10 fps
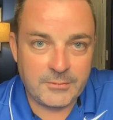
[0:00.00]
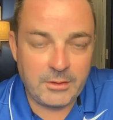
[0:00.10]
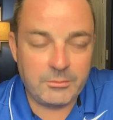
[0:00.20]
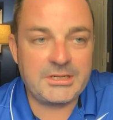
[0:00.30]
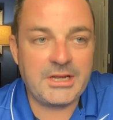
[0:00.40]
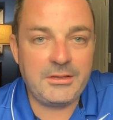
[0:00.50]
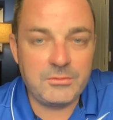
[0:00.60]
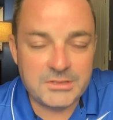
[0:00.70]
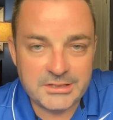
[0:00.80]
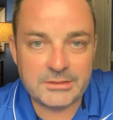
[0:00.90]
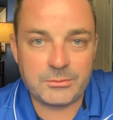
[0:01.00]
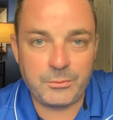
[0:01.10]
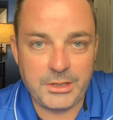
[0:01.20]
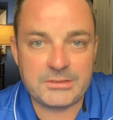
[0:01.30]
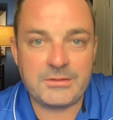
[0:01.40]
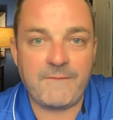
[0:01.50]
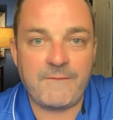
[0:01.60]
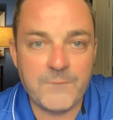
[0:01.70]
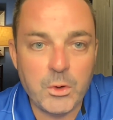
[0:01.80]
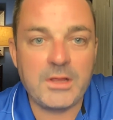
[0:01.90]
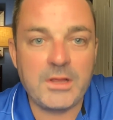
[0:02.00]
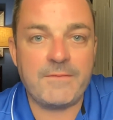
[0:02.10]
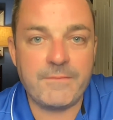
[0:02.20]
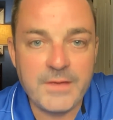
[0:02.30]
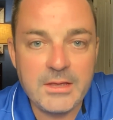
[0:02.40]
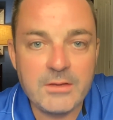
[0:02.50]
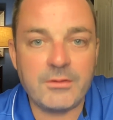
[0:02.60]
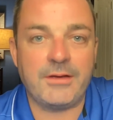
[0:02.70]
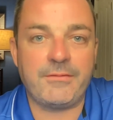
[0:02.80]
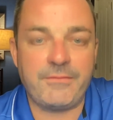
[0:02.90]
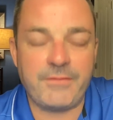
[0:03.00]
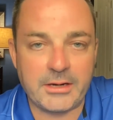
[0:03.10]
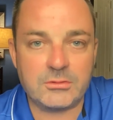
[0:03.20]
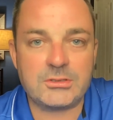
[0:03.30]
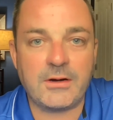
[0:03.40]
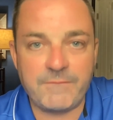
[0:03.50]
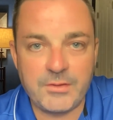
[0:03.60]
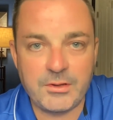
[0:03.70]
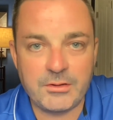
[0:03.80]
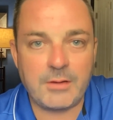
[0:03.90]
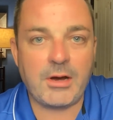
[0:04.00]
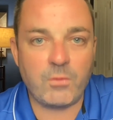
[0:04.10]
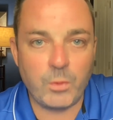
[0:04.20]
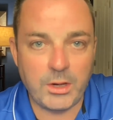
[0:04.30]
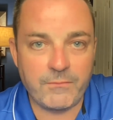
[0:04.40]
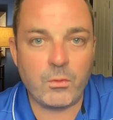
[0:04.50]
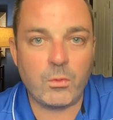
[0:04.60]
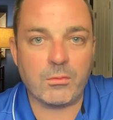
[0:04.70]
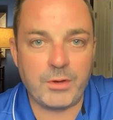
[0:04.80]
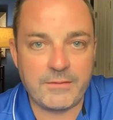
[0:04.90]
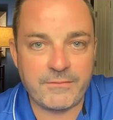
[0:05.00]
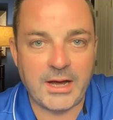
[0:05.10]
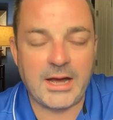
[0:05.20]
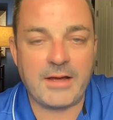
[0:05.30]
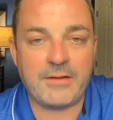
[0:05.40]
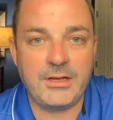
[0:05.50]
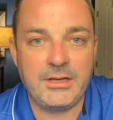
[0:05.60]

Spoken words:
It will take you 6 weeks to fully feel the effect. You'll start feeling it about week 4, week 5.